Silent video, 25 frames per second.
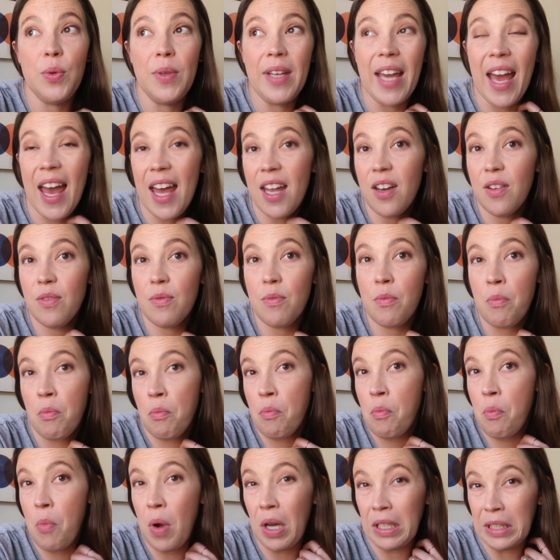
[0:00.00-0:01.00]
get
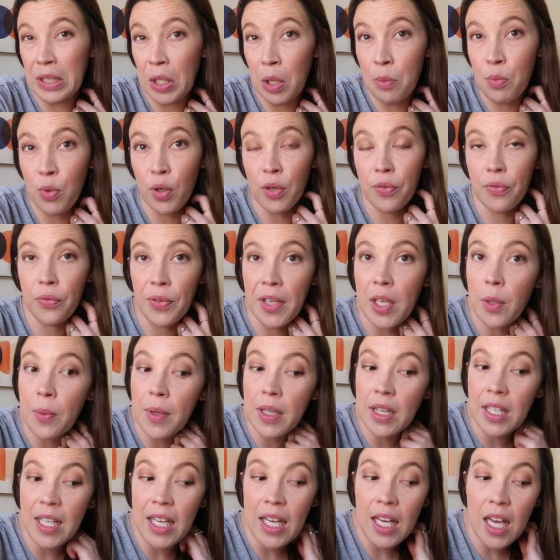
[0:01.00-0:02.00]
a little more
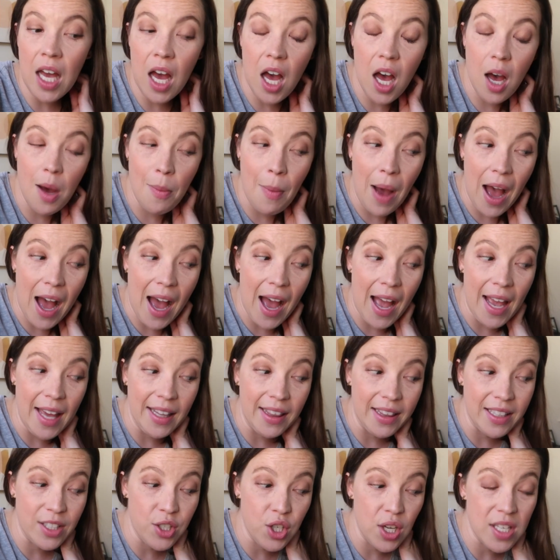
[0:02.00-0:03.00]
frequently.
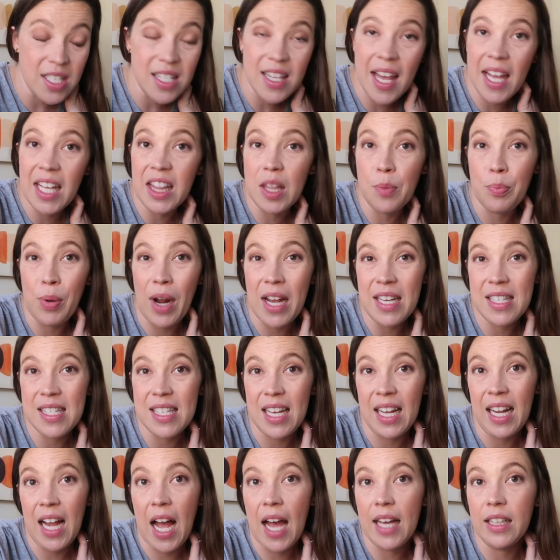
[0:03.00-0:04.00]
I just like the
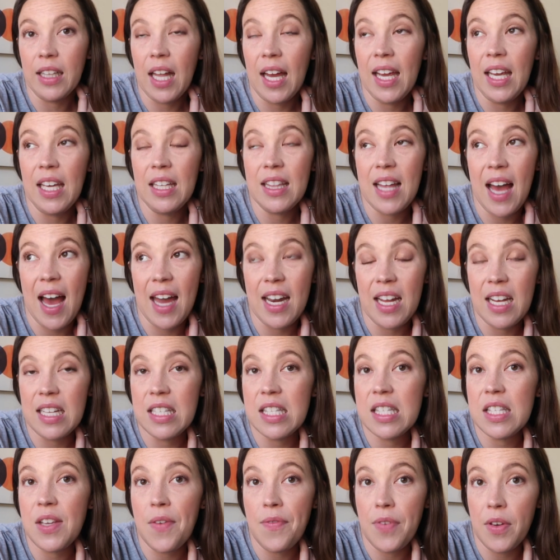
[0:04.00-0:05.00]
pricing. I like that
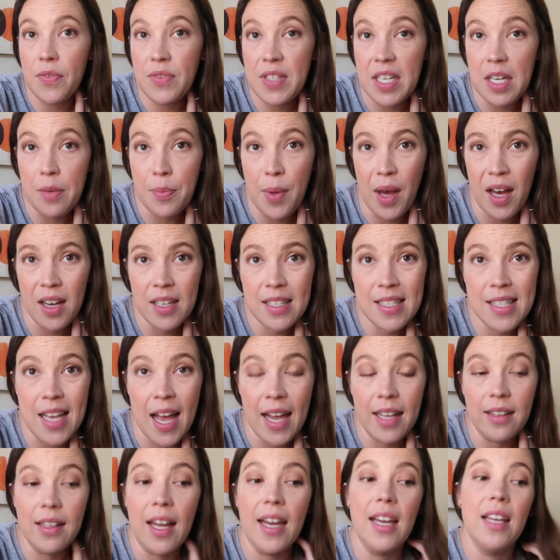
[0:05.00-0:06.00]
it's 15 bucks.
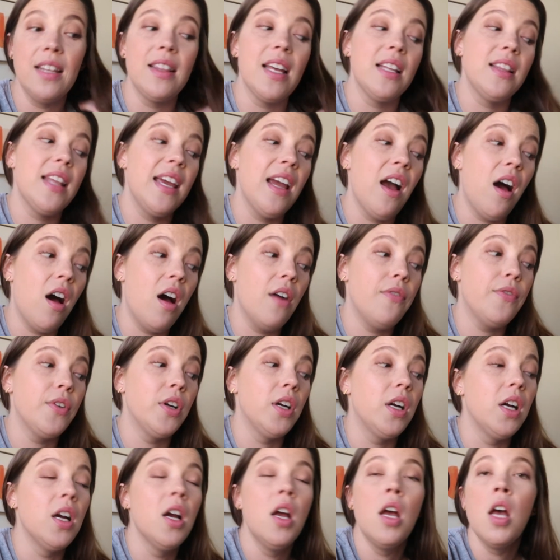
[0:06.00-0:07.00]
I like that they
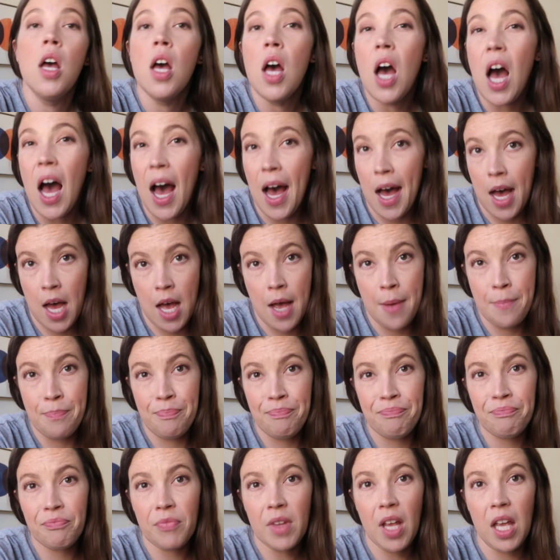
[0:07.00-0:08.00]
offer,
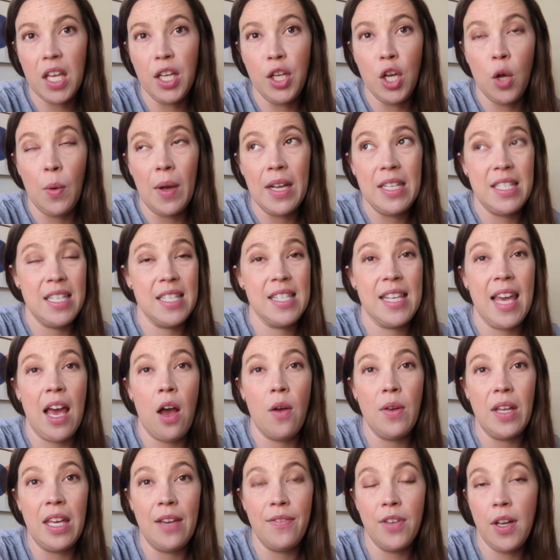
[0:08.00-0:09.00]
a
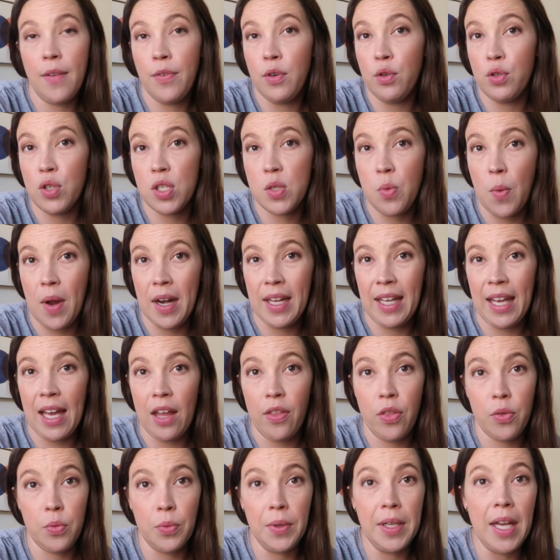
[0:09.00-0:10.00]
discount even if you just wanna
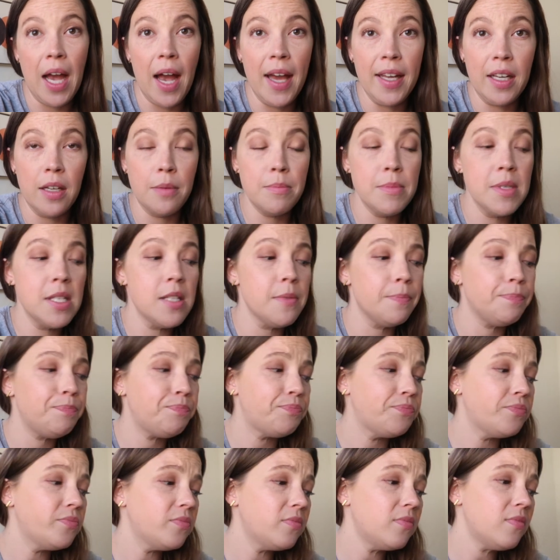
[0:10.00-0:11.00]
get 3 items.
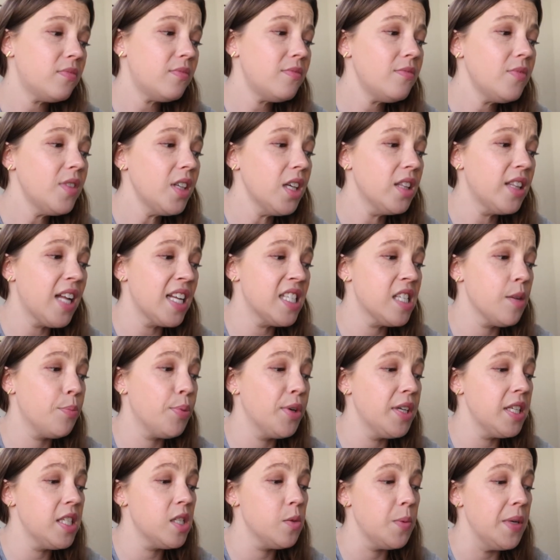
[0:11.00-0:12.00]
That's a
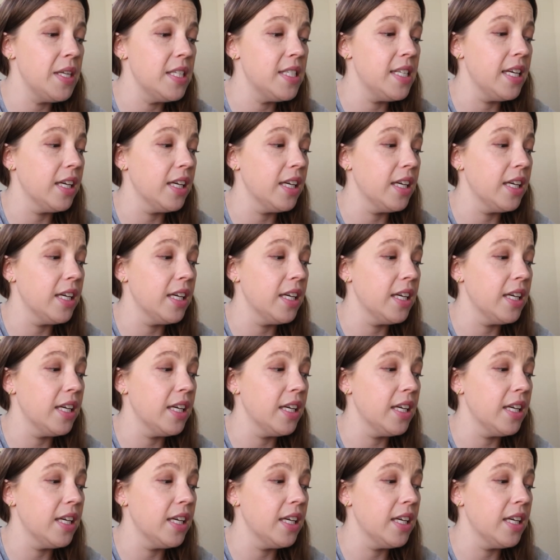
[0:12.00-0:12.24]
pretty sweet